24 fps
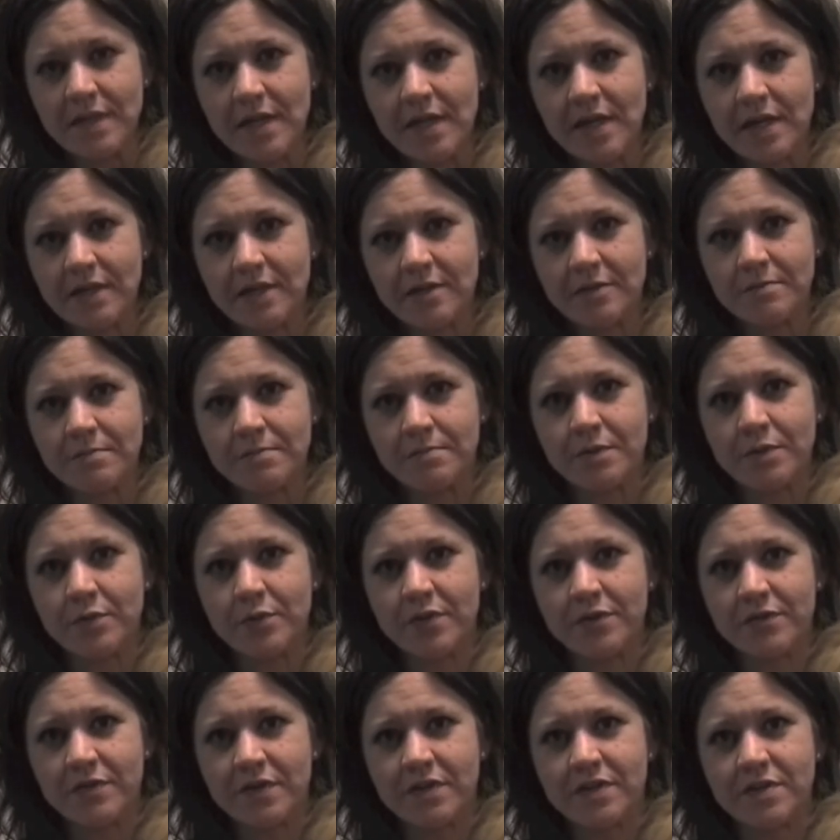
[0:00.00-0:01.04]
But
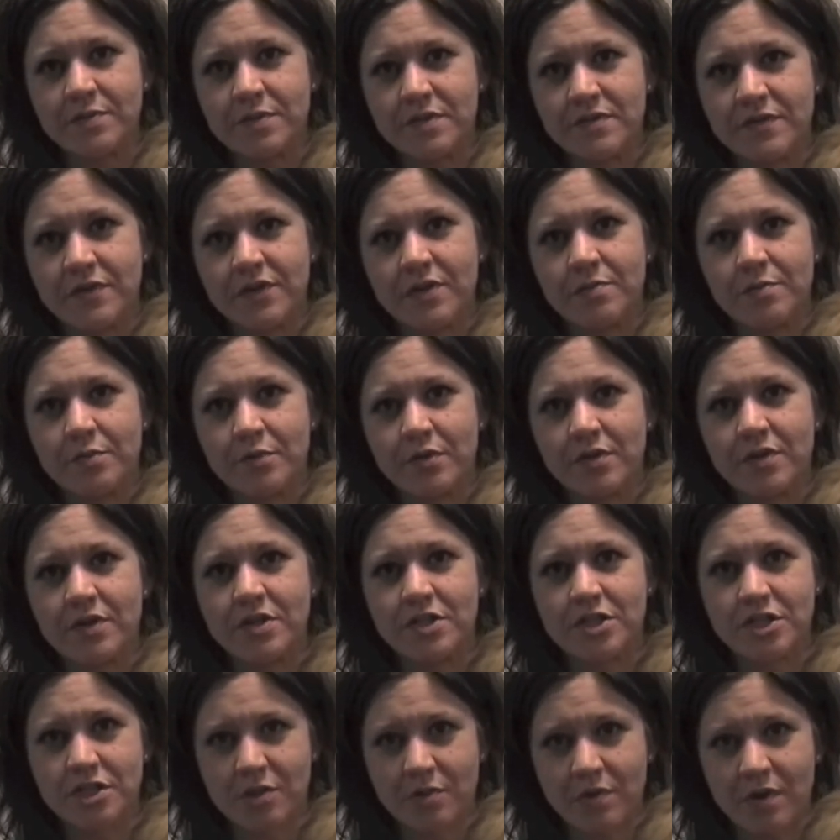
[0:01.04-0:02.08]
we felt it was very important to
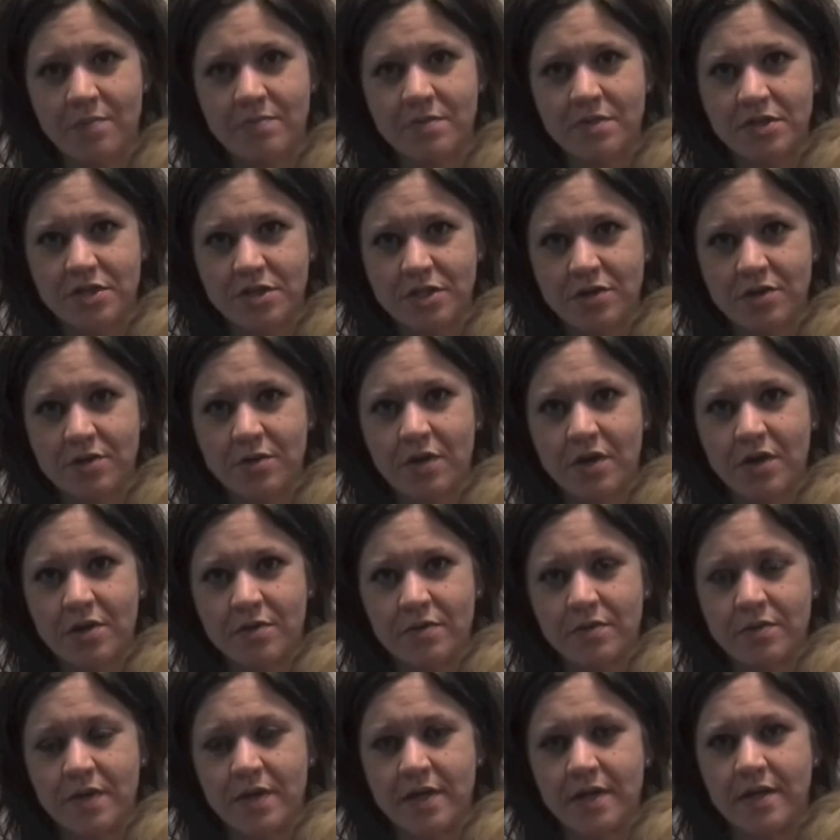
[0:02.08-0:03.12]
show up, to show
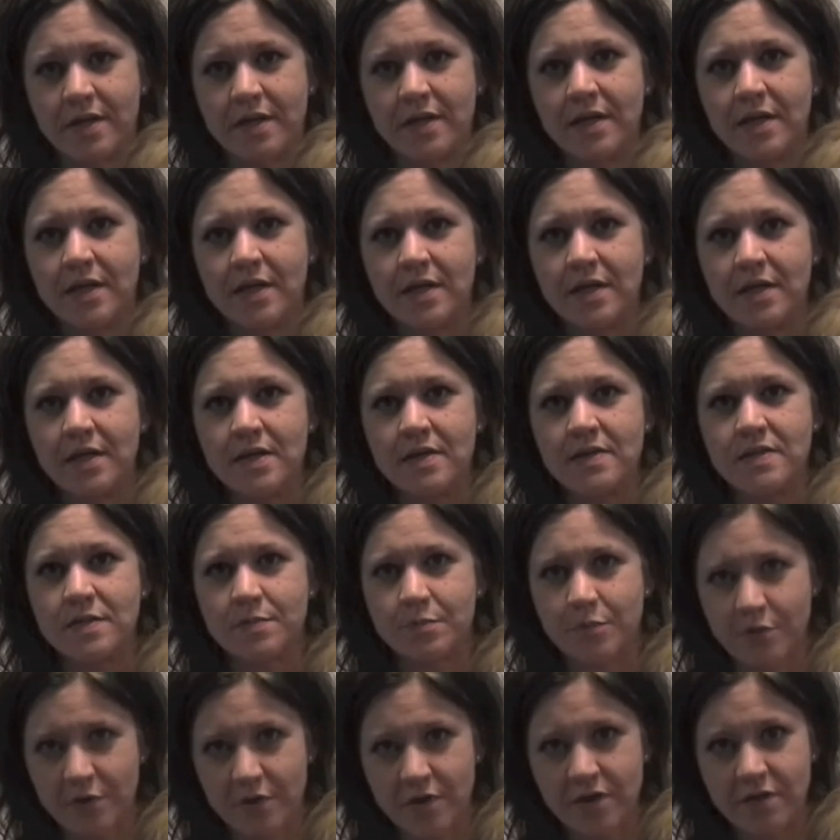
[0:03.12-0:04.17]
our
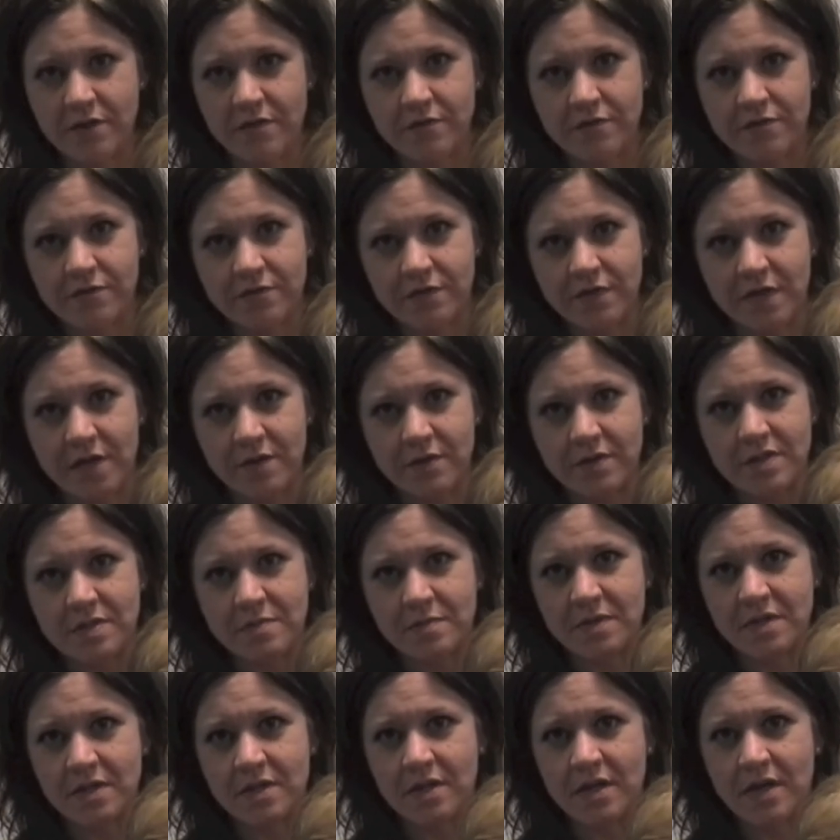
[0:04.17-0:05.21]
support of
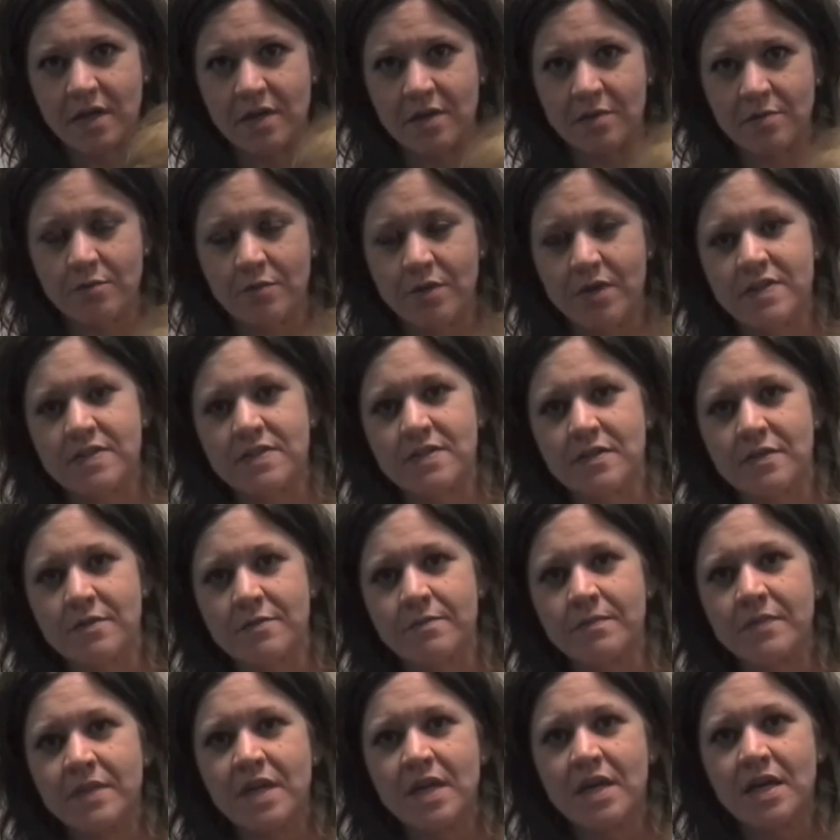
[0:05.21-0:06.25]
Congressman
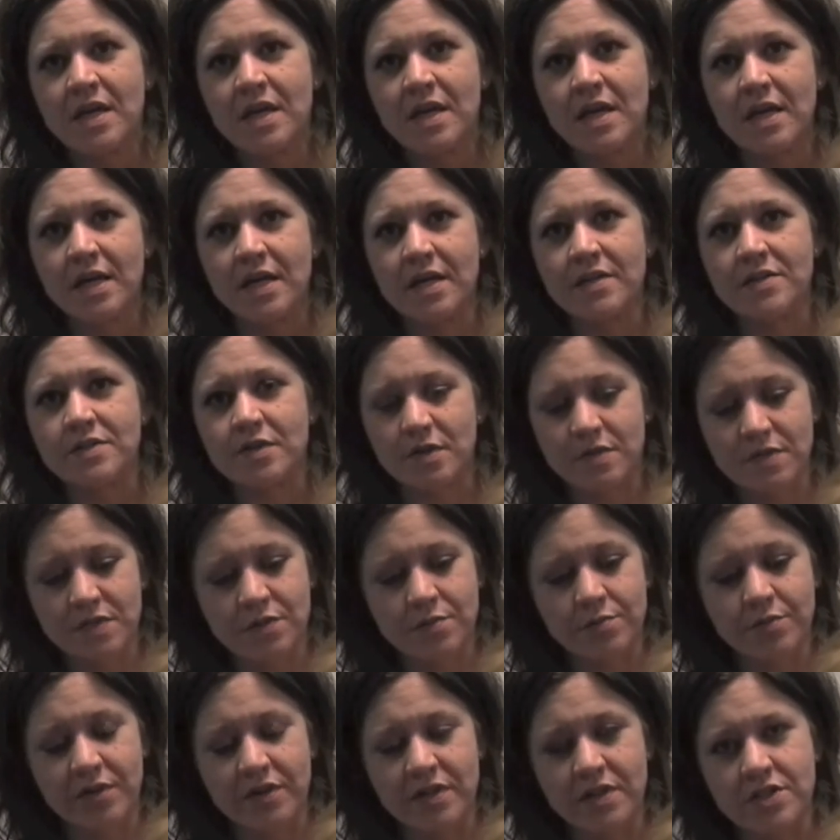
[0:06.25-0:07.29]
Roskam, and also
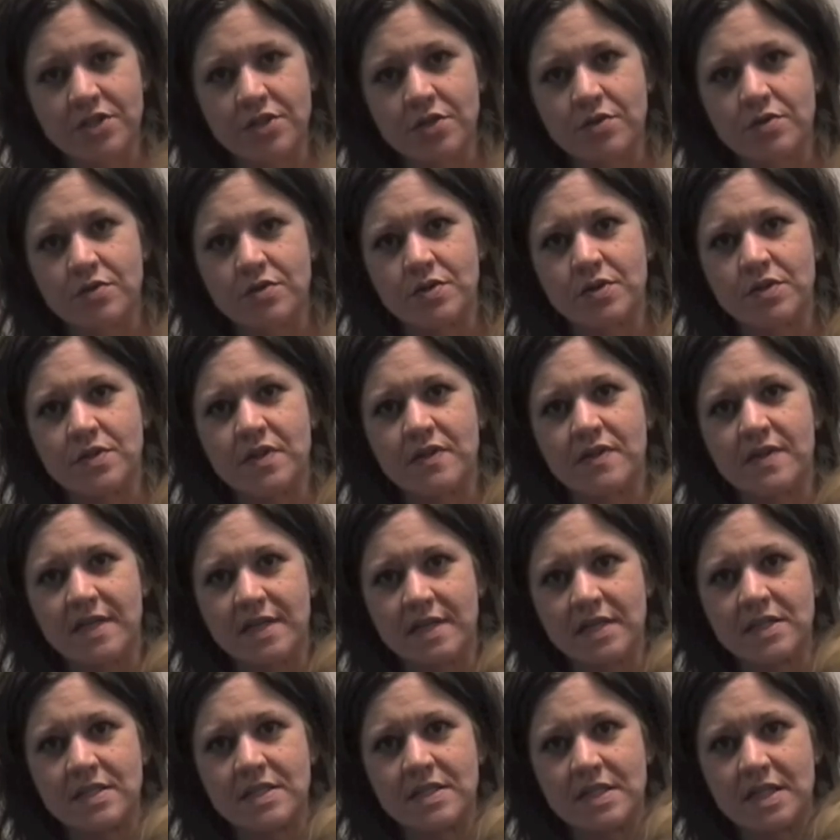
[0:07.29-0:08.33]
bring the children so that they
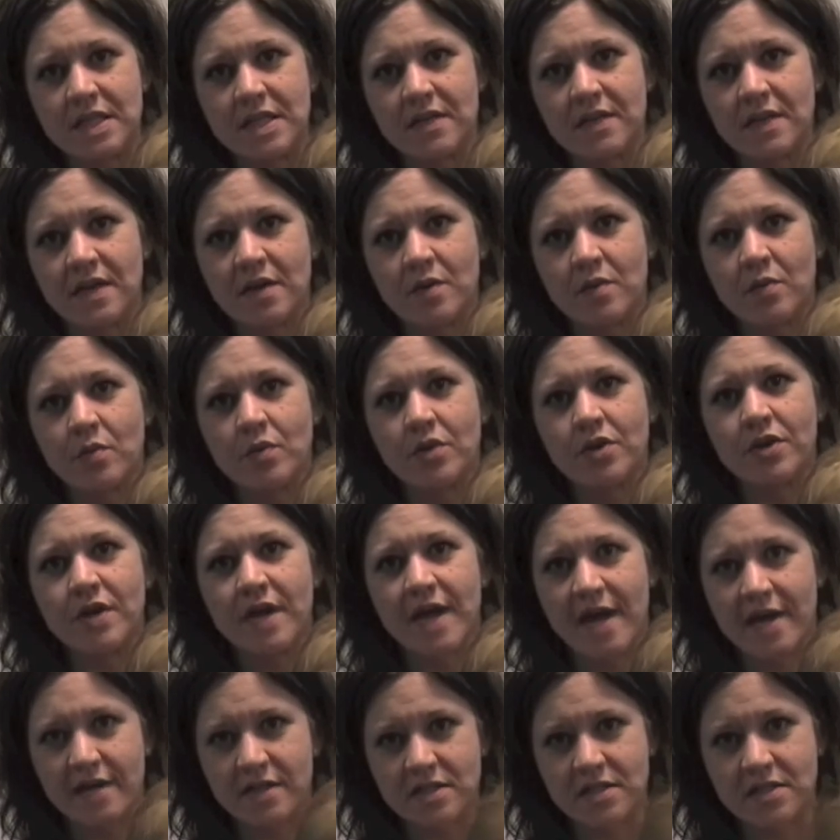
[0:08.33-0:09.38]
can see that we're
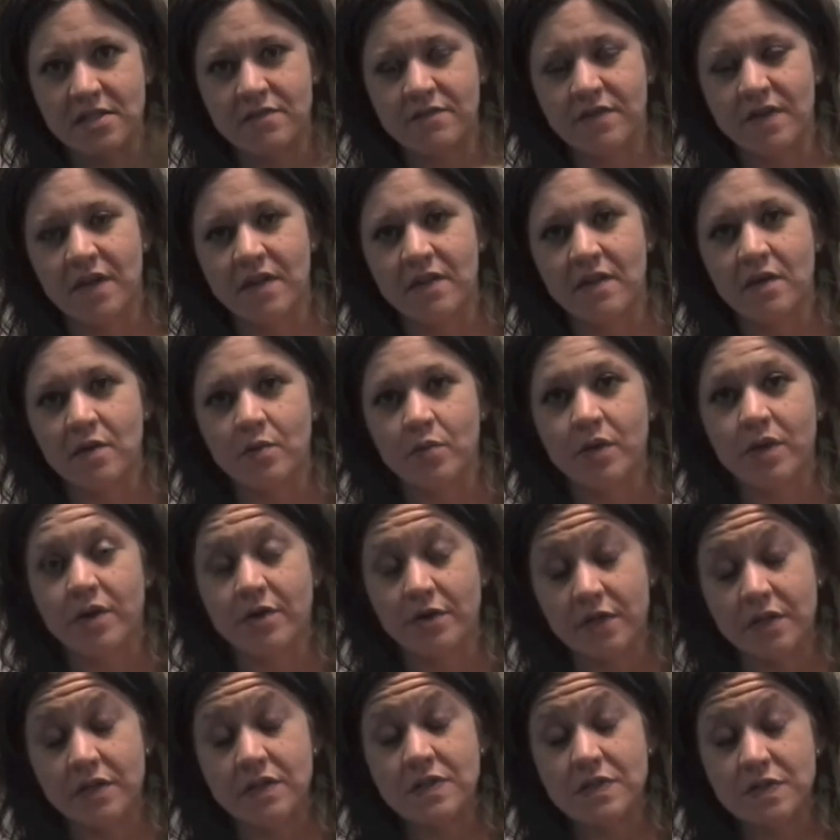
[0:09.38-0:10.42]
active and that we are
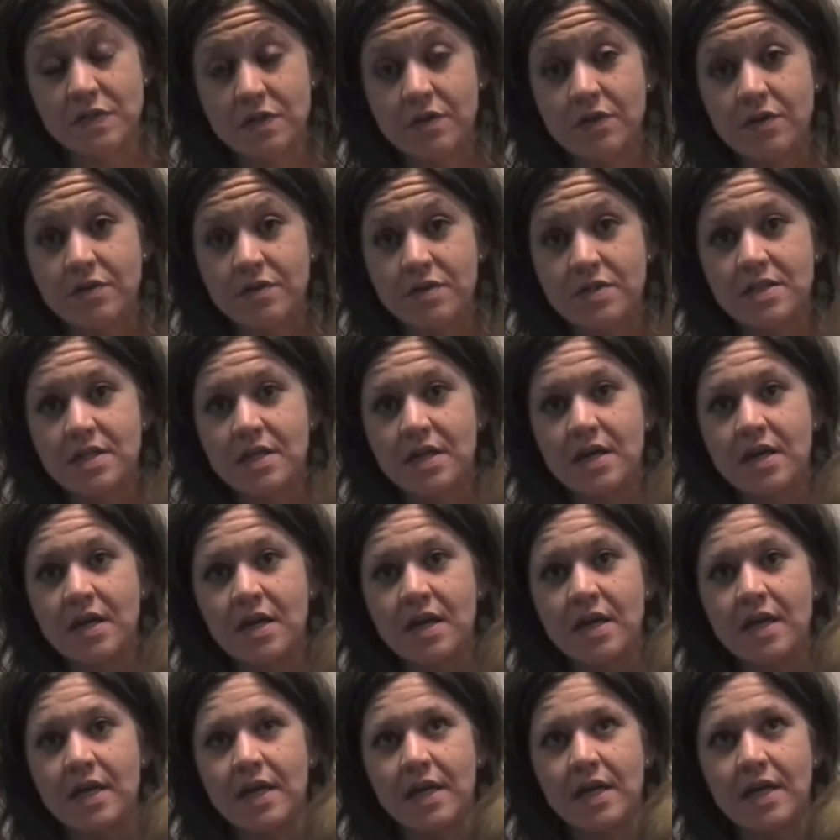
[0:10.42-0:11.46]
concerned.
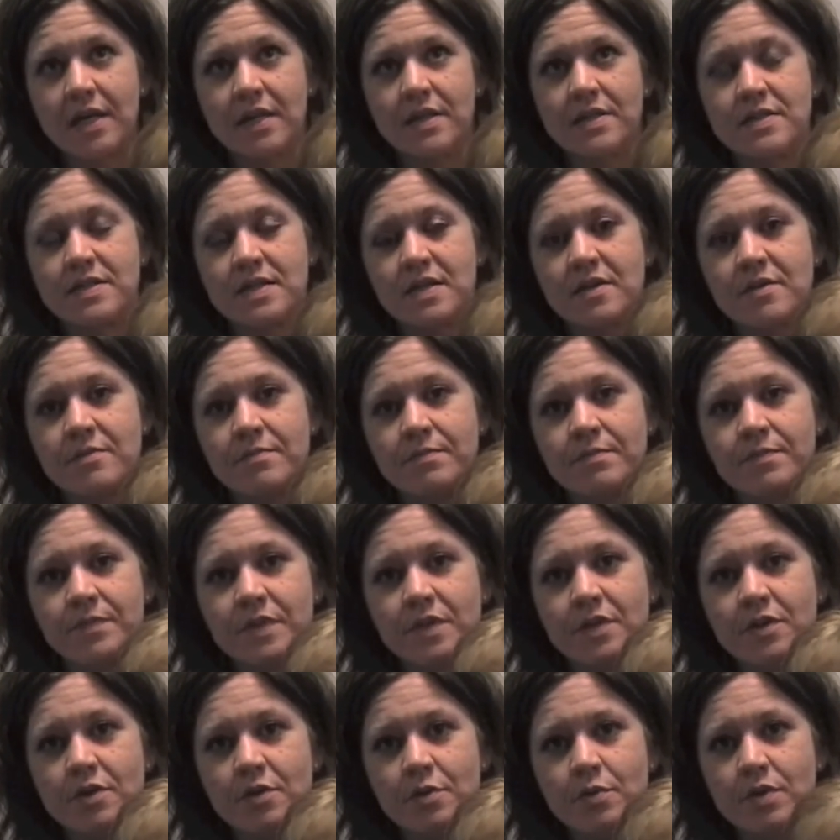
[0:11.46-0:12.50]
And
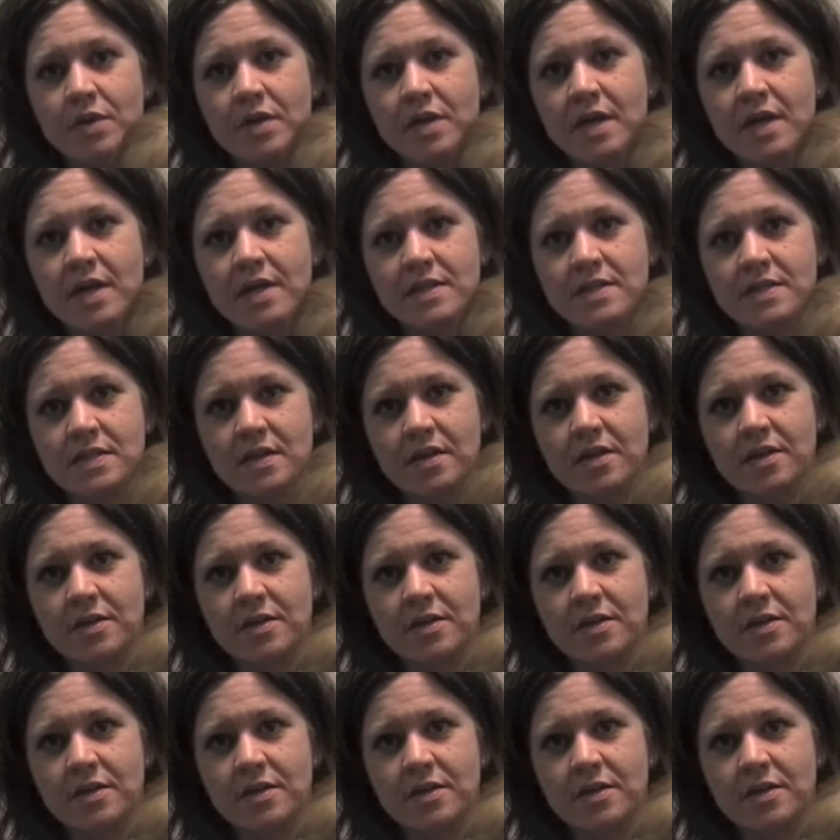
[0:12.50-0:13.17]
you know, we're not